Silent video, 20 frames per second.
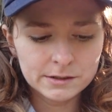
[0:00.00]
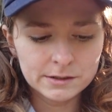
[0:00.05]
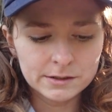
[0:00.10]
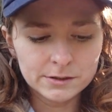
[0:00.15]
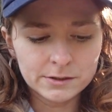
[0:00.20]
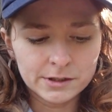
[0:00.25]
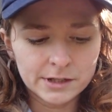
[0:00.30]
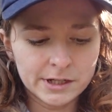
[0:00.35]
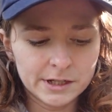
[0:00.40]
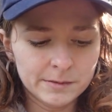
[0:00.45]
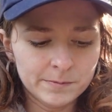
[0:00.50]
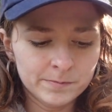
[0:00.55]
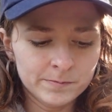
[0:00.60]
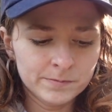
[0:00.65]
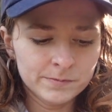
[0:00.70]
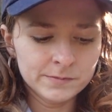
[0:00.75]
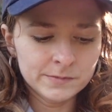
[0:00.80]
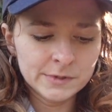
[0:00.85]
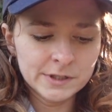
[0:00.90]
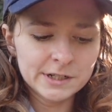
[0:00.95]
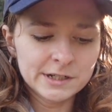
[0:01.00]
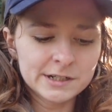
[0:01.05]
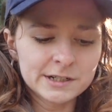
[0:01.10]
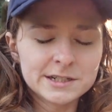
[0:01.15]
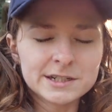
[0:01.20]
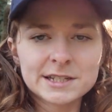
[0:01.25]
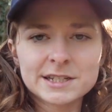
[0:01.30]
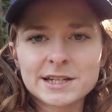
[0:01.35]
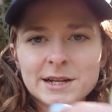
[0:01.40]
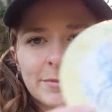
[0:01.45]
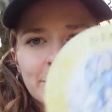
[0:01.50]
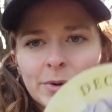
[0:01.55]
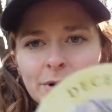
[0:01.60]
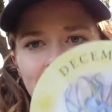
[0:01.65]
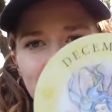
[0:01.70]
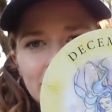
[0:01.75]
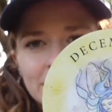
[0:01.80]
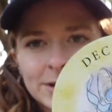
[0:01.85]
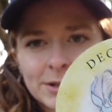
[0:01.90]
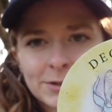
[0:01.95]
Okay,
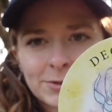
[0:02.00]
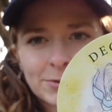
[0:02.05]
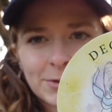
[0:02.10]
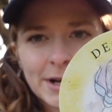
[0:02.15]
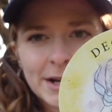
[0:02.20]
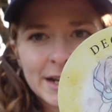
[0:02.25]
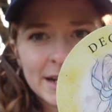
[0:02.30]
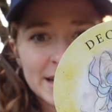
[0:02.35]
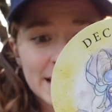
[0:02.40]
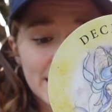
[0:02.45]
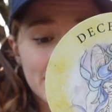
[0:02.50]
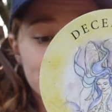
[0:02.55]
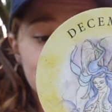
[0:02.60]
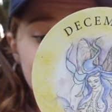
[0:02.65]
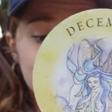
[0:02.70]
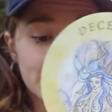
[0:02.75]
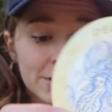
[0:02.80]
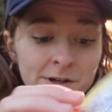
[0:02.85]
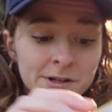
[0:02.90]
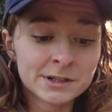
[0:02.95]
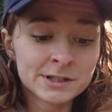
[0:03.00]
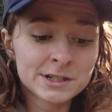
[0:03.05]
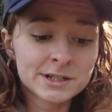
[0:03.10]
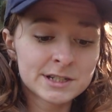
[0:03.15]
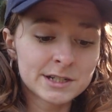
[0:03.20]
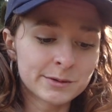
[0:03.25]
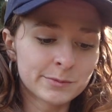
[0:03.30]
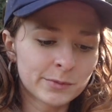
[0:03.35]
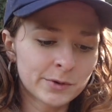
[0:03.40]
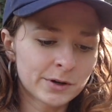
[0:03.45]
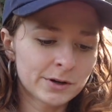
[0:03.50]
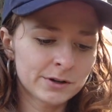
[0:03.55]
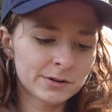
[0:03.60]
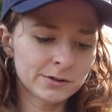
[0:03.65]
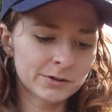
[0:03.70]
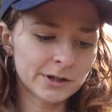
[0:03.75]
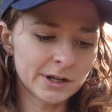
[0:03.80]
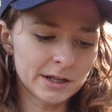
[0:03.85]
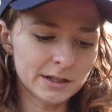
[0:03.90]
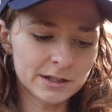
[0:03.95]
December, right? Yeah, we are in December.
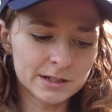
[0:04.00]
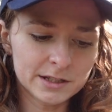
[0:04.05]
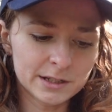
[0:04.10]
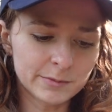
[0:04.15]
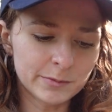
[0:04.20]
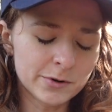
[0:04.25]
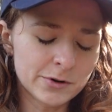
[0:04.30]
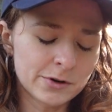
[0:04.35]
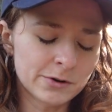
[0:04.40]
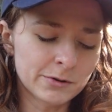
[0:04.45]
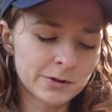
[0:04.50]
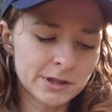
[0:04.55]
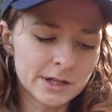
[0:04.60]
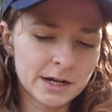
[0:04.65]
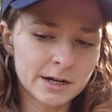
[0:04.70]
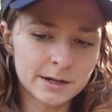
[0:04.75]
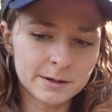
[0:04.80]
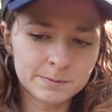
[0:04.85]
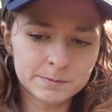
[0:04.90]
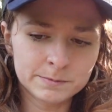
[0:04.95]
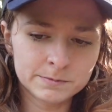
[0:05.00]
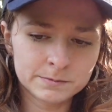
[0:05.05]
Okay, let's keep going with that.